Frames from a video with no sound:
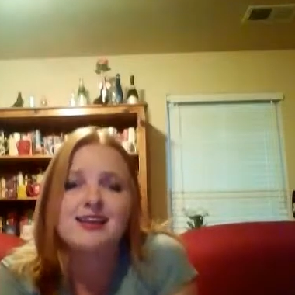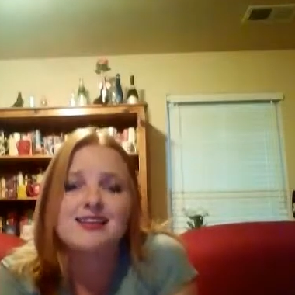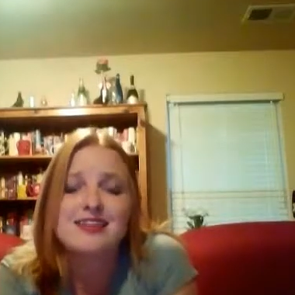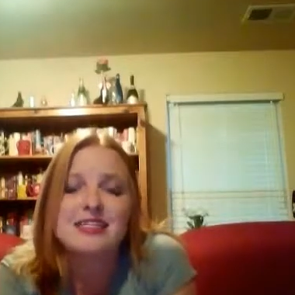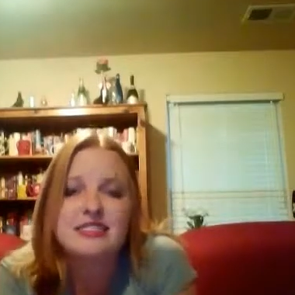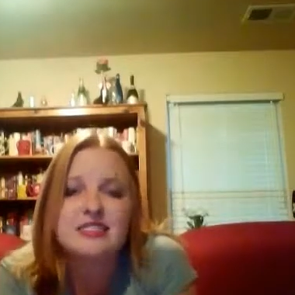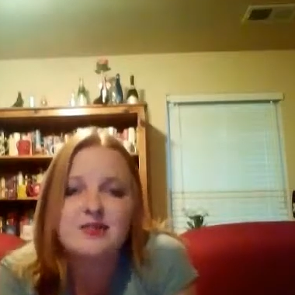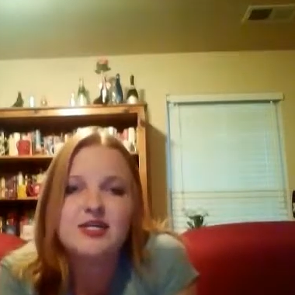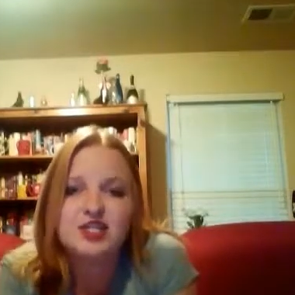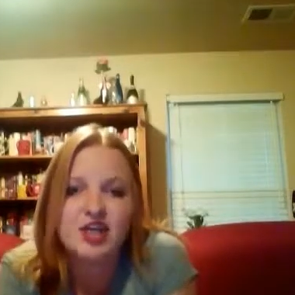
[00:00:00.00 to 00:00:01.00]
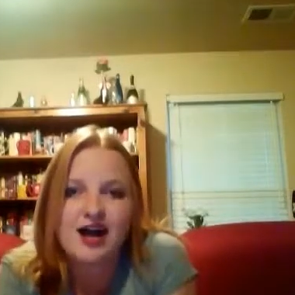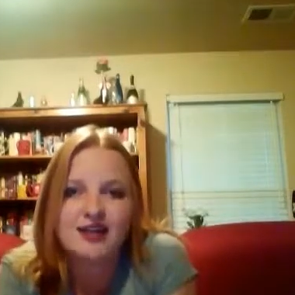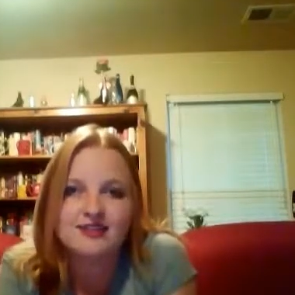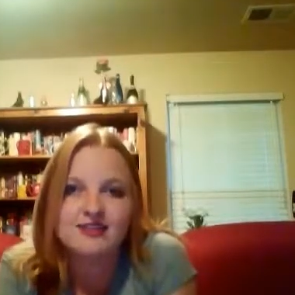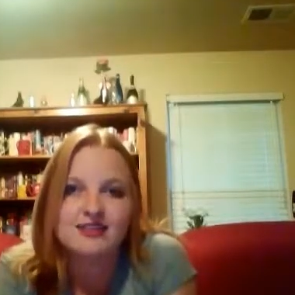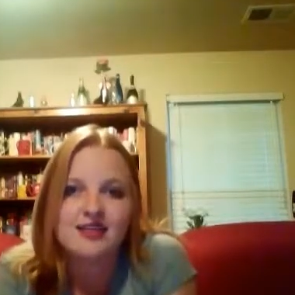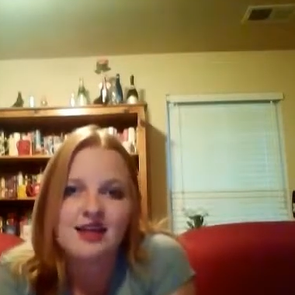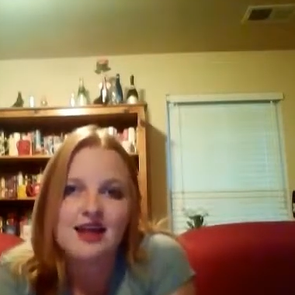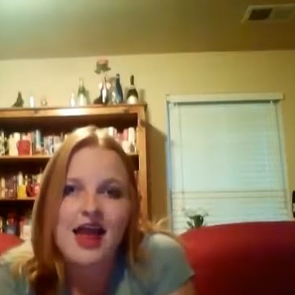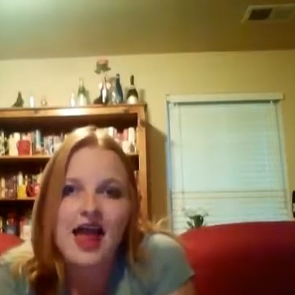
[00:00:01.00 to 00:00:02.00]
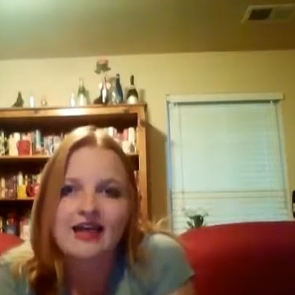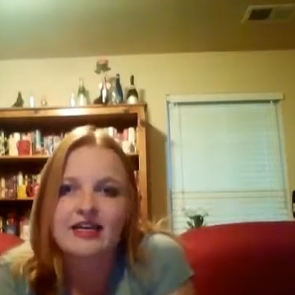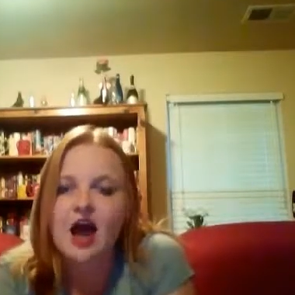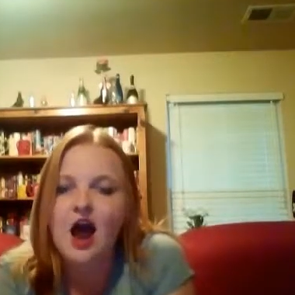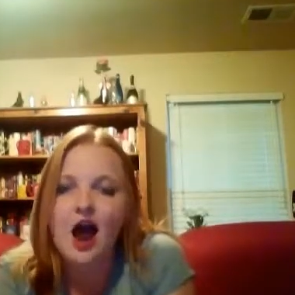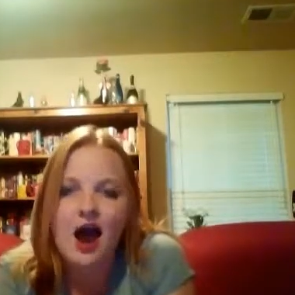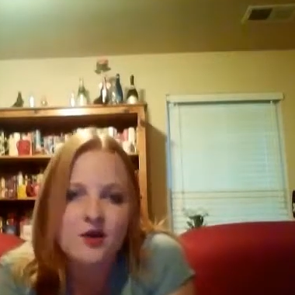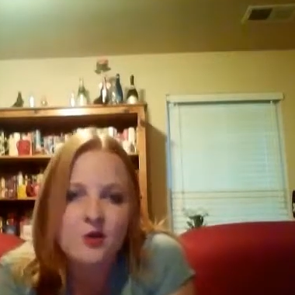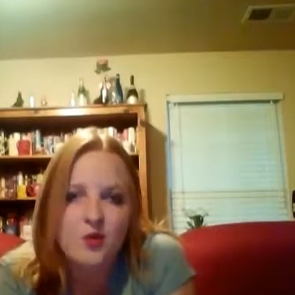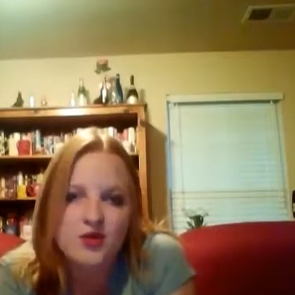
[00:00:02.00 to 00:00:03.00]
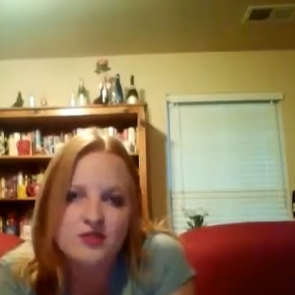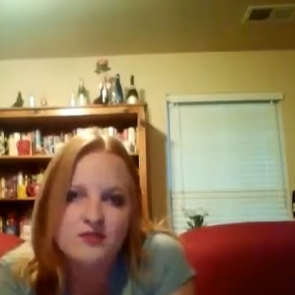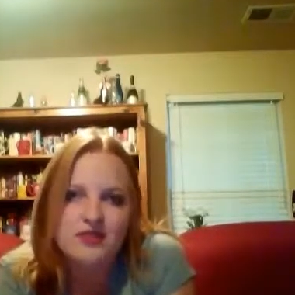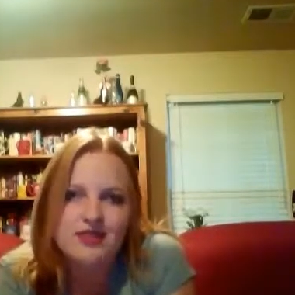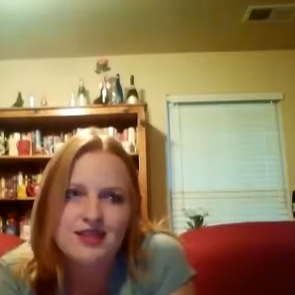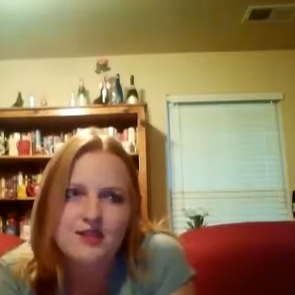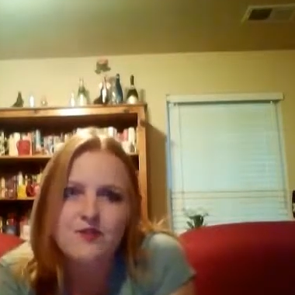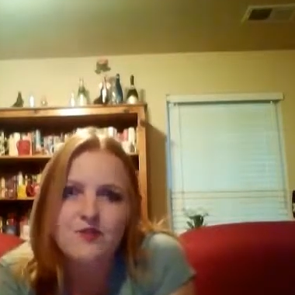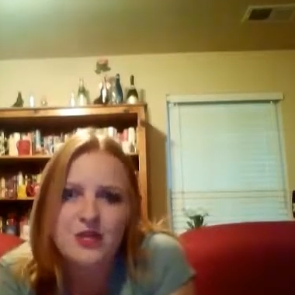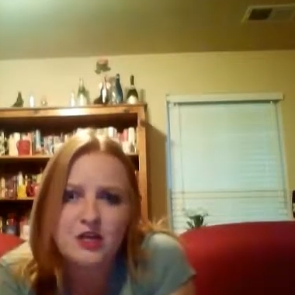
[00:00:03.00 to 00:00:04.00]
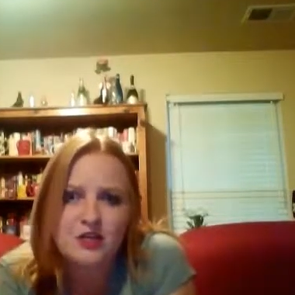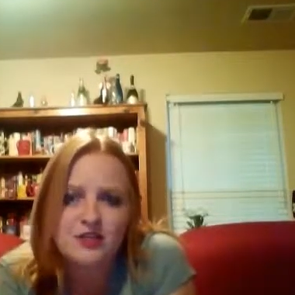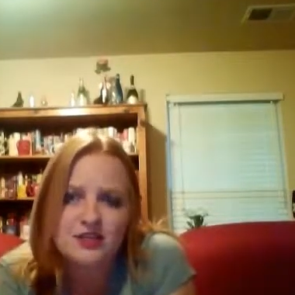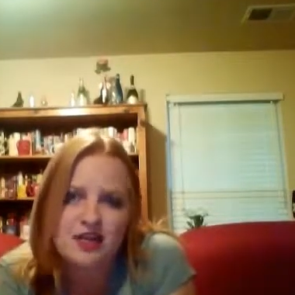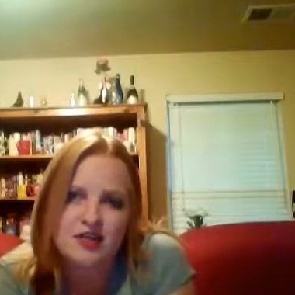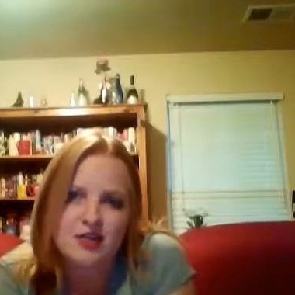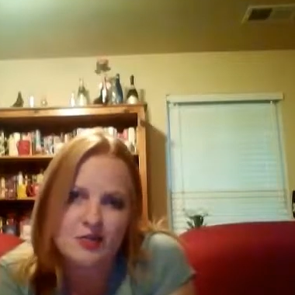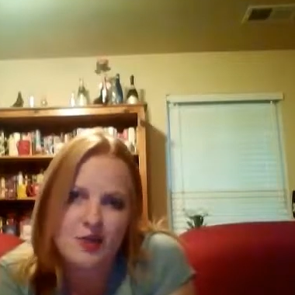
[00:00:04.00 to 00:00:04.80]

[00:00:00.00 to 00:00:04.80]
This is my shot. And I don't want something like fear to stand in the